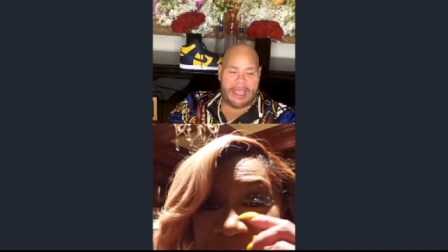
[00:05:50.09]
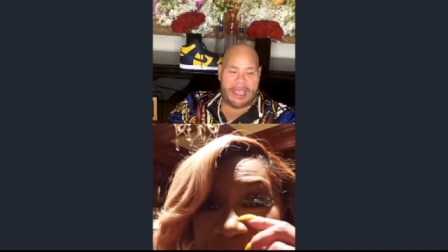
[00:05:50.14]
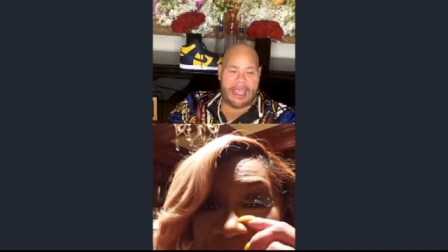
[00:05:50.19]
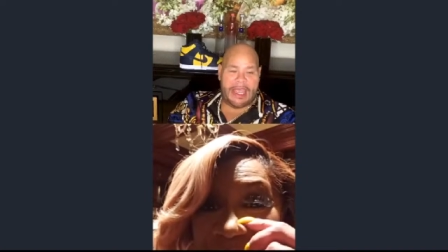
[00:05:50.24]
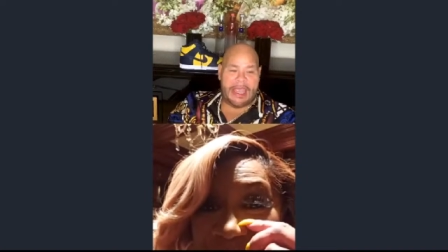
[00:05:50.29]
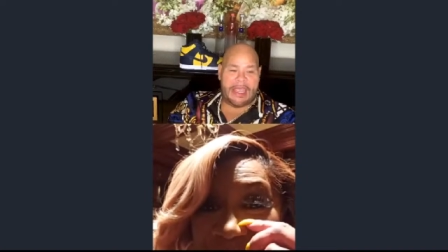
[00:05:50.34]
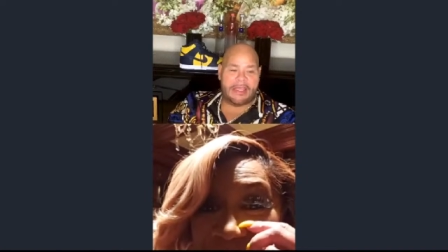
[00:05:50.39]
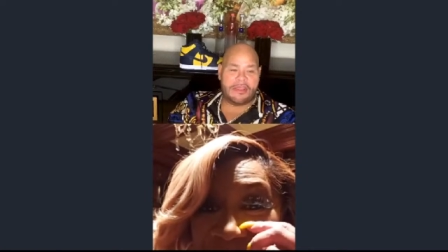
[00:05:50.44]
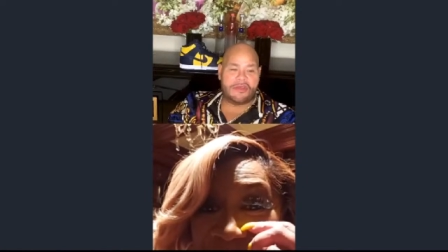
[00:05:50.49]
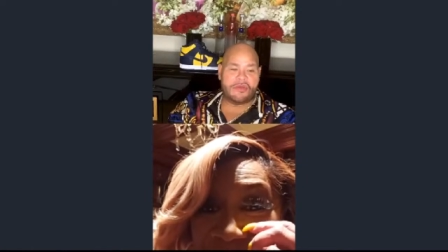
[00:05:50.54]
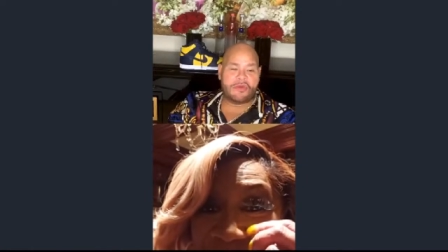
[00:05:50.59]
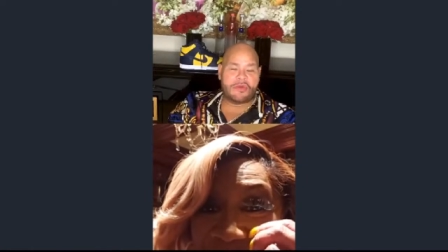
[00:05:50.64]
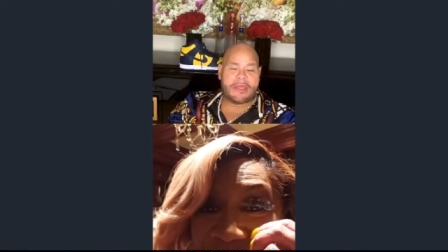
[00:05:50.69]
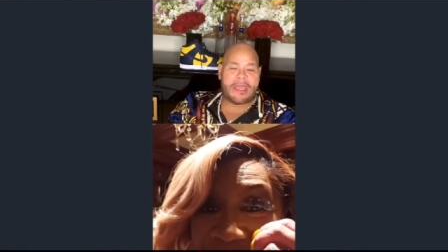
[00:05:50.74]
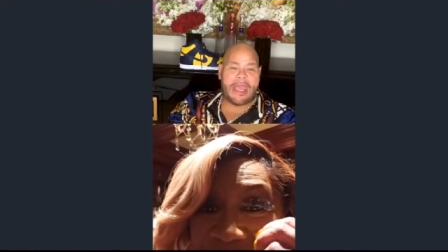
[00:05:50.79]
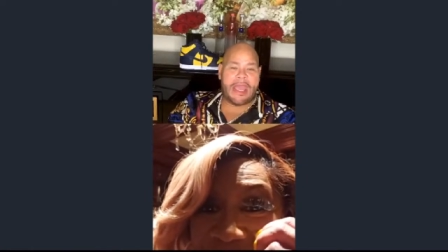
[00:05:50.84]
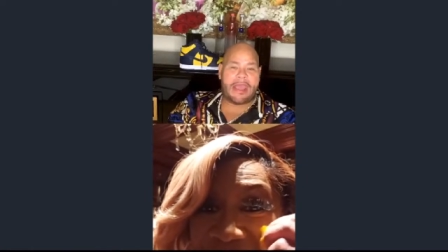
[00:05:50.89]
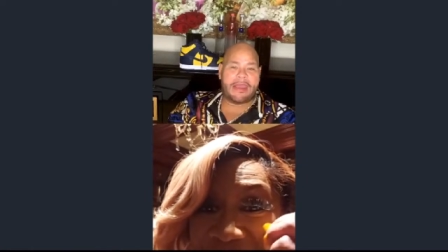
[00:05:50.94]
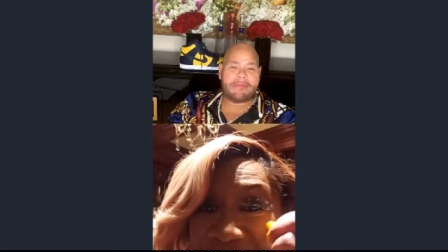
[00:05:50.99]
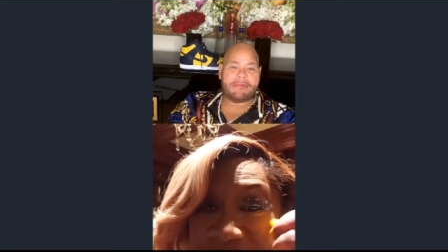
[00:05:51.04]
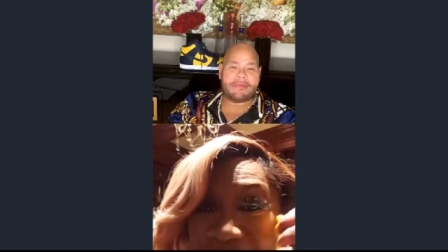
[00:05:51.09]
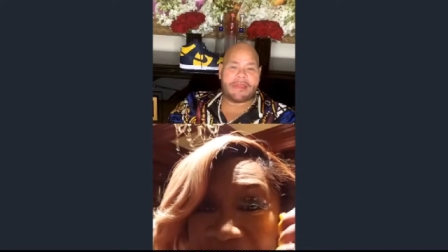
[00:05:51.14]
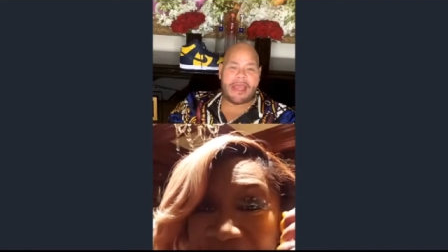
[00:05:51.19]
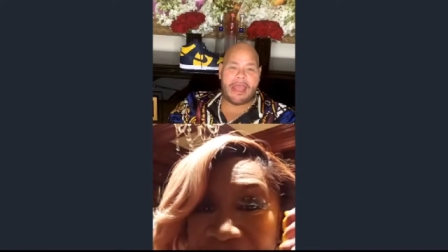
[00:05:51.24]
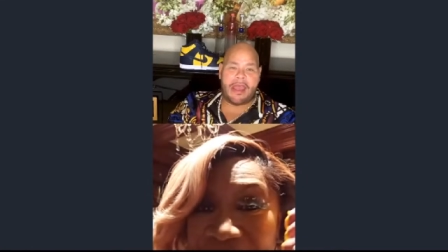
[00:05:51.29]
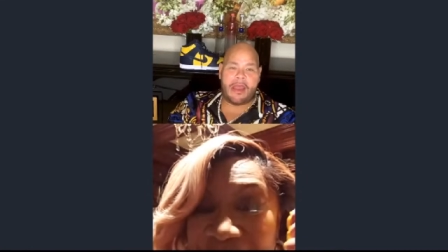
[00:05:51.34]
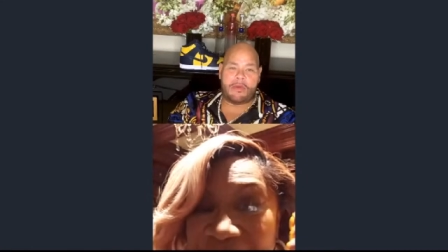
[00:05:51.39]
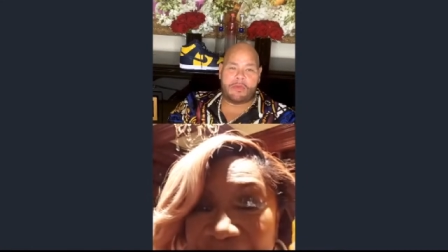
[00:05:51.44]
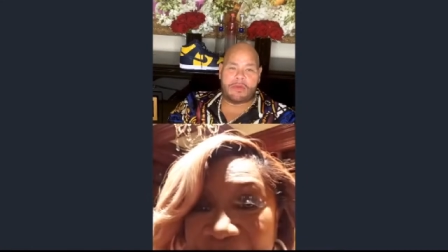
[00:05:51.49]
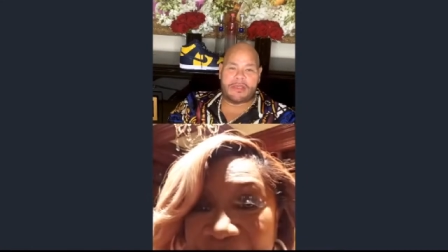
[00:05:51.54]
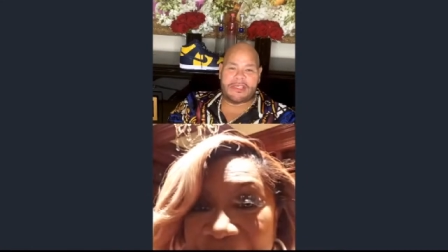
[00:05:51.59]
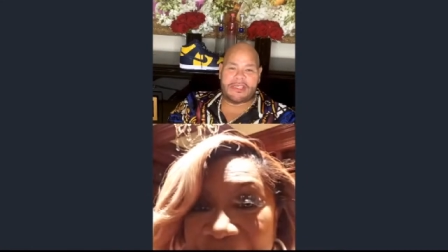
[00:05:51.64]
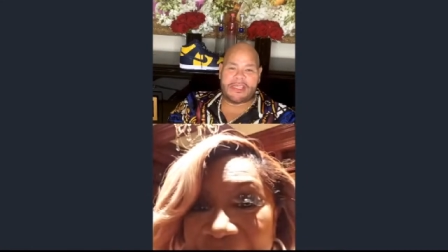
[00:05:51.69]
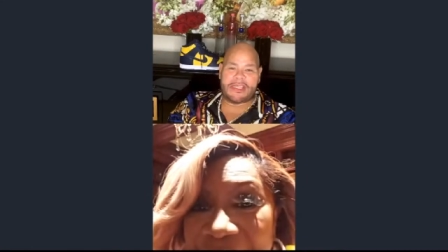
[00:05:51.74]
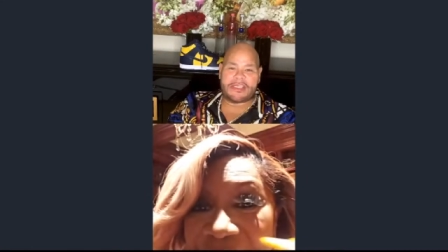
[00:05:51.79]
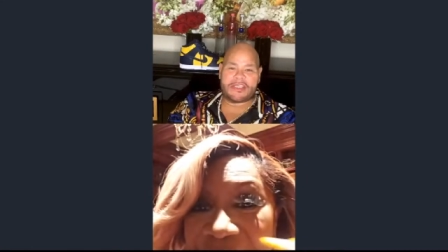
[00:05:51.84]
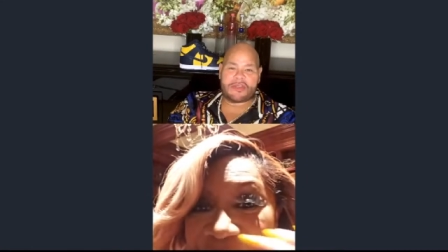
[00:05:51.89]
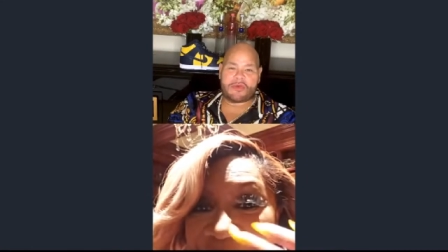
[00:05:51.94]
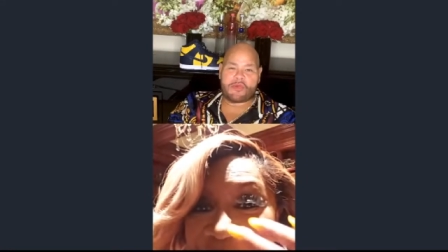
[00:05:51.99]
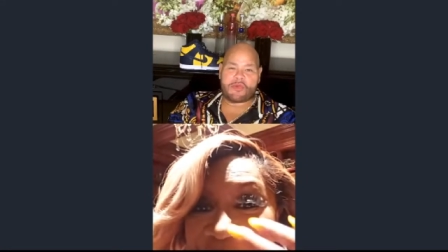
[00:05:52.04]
And you came down with this